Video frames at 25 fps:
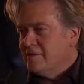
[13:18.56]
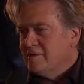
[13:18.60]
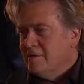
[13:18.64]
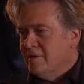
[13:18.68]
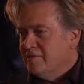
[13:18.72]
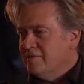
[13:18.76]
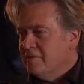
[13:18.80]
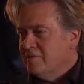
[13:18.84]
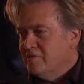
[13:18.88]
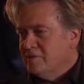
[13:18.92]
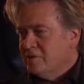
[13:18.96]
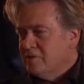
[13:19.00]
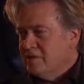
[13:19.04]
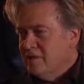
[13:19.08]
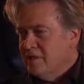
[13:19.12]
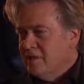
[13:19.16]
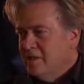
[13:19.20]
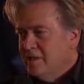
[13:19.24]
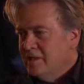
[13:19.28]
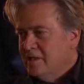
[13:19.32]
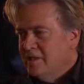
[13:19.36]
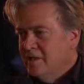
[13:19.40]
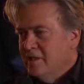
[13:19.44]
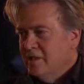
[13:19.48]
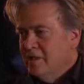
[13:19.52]
stuff that was
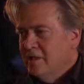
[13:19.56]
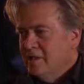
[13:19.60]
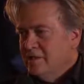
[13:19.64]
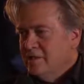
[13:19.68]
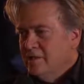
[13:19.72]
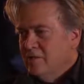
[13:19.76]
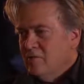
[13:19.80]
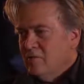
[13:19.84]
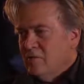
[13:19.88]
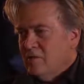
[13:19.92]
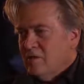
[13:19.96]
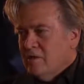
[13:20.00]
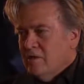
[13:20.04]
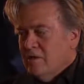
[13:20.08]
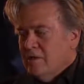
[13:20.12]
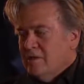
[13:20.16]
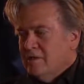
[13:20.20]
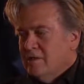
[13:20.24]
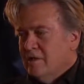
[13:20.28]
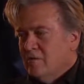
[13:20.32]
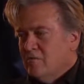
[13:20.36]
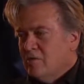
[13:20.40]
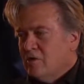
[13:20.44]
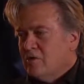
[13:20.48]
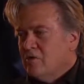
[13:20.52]
done. There were
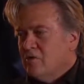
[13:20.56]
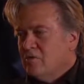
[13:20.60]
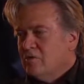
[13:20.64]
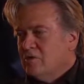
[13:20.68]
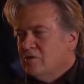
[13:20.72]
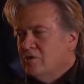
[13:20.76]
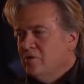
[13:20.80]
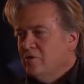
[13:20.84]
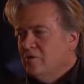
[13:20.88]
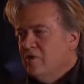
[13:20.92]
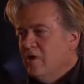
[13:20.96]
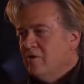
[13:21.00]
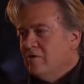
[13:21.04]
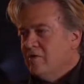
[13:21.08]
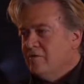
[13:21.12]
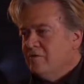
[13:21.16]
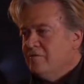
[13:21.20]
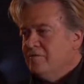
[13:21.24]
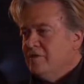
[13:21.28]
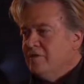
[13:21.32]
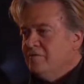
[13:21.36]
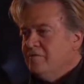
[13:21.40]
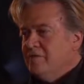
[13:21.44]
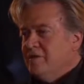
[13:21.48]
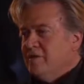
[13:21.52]

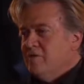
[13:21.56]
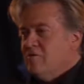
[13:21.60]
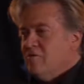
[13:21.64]
250